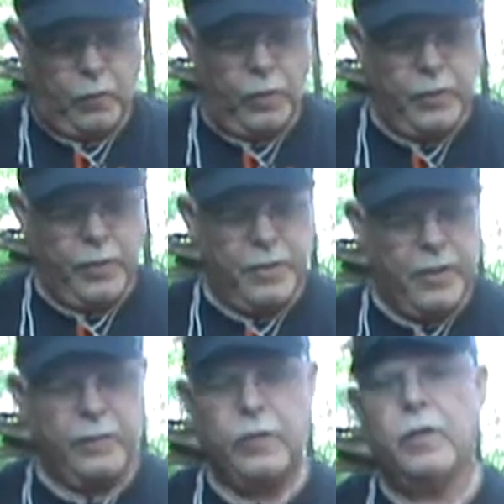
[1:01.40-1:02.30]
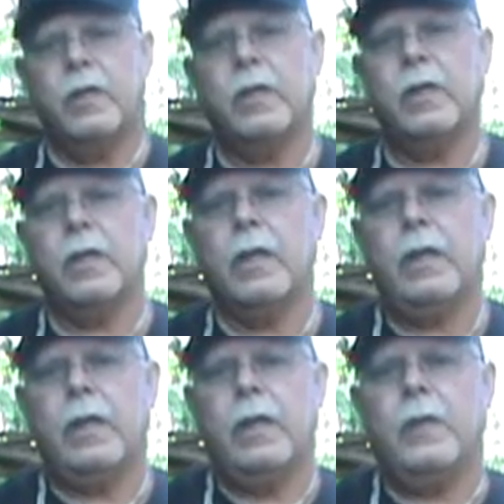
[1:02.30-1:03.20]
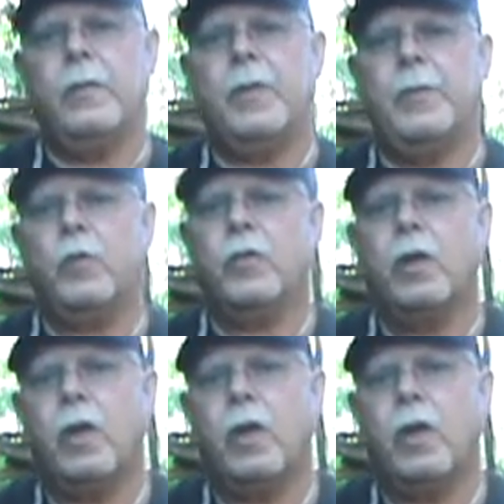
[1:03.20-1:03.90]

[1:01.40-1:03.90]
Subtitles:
one of the things that people